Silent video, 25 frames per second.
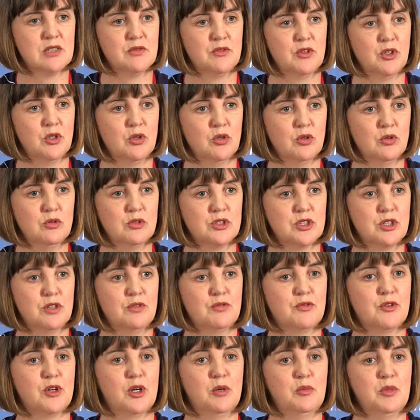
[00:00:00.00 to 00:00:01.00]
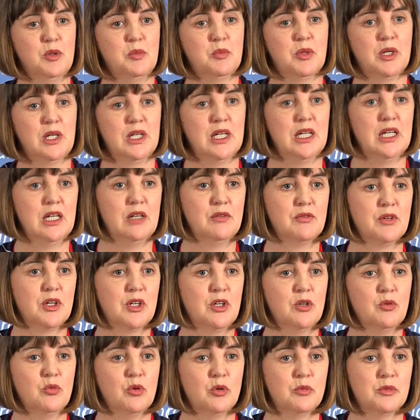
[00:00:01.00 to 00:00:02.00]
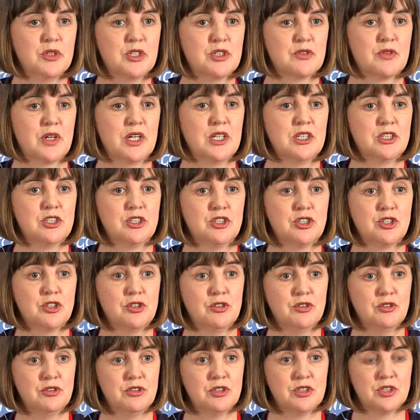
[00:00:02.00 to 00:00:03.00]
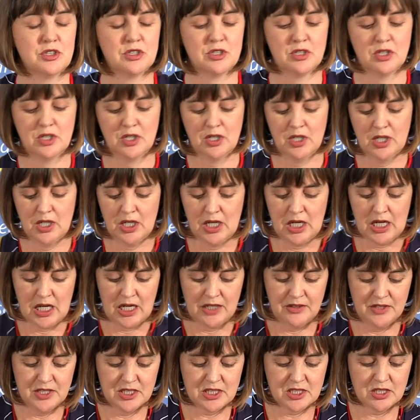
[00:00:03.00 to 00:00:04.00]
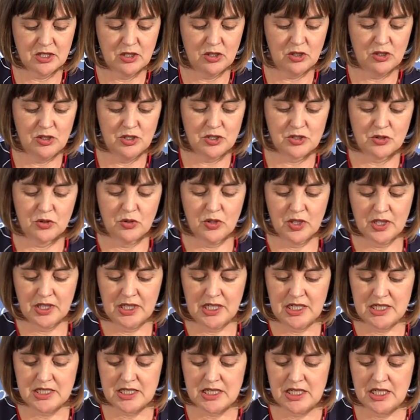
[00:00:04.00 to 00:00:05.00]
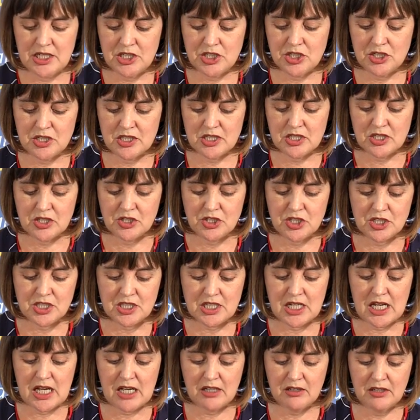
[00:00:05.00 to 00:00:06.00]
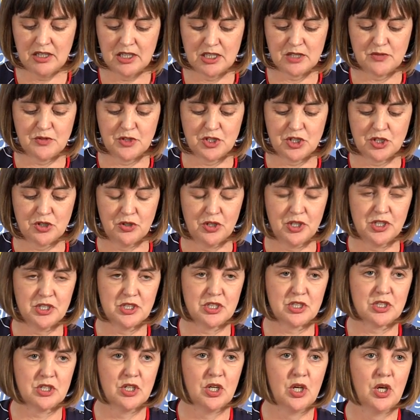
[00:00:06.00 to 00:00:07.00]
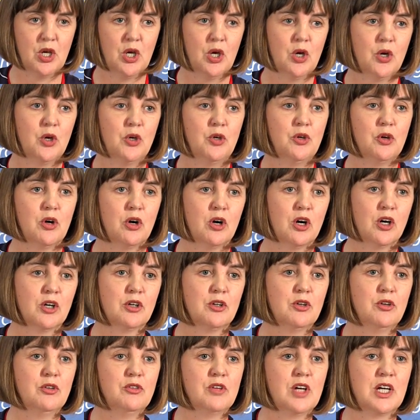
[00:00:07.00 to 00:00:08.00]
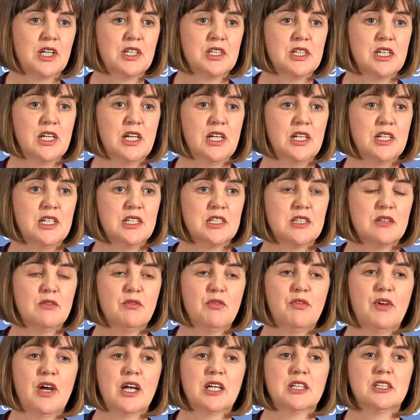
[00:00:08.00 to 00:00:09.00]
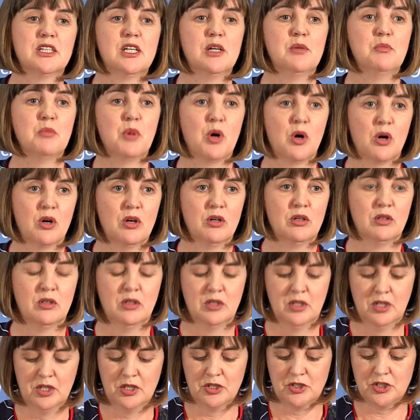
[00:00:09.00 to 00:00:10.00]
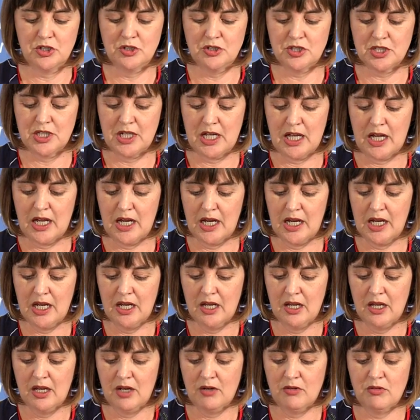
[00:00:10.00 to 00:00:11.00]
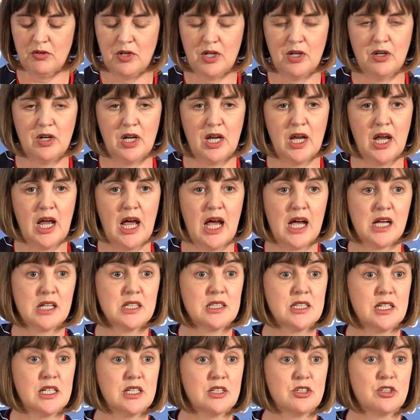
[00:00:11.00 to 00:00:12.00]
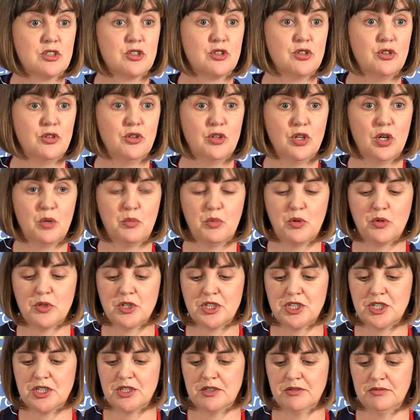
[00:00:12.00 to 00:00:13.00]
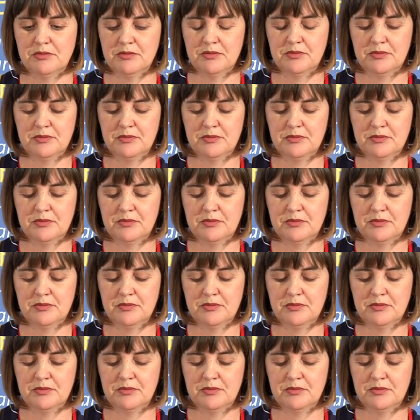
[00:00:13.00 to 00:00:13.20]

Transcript: of those who firmly believe in the woman's right to choose and this includes organisations such as Catholics for Choice, who argue that it is in fact immoral to deny uh, access to abortion.